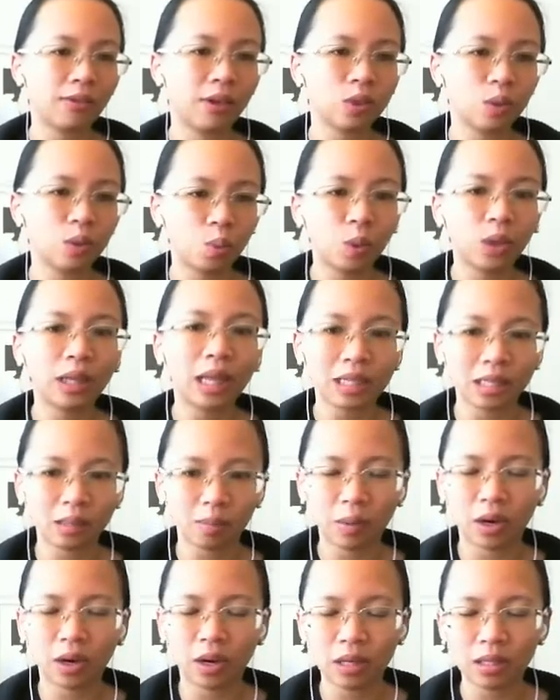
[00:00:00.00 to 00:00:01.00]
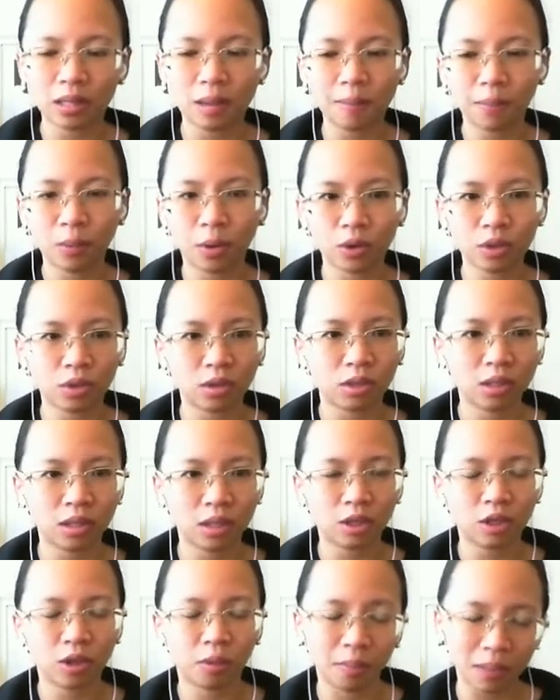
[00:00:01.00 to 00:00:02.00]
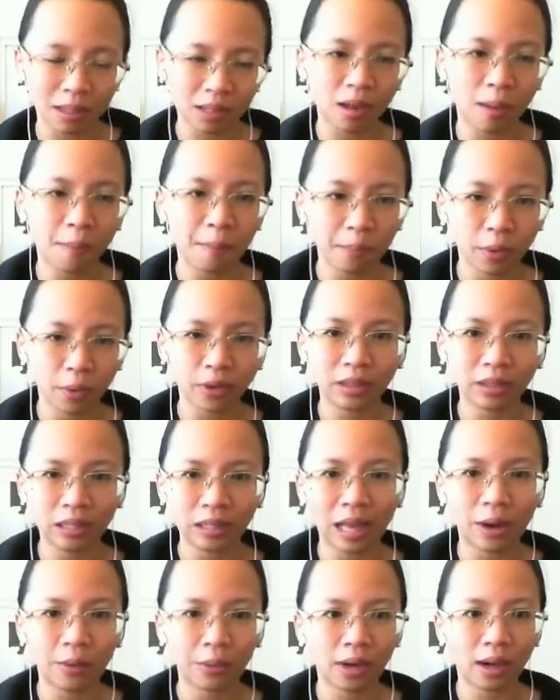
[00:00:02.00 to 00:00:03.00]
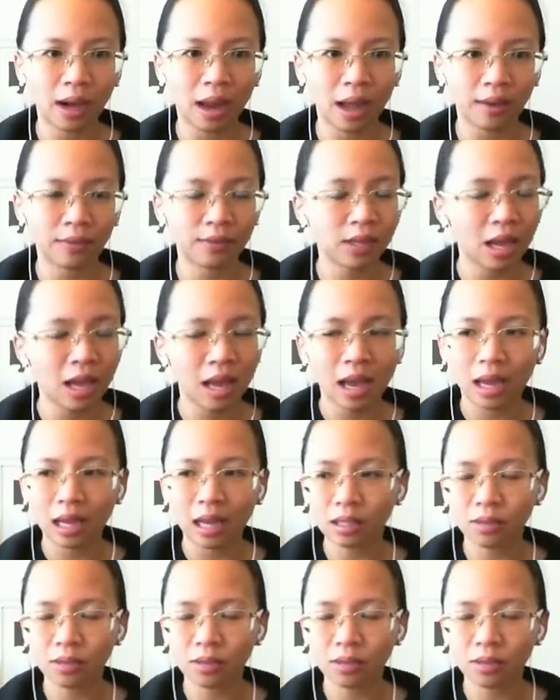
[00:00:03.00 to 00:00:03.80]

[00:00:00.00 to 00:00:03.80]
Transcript: us will experience imposter syndrome at some point in our lives. It's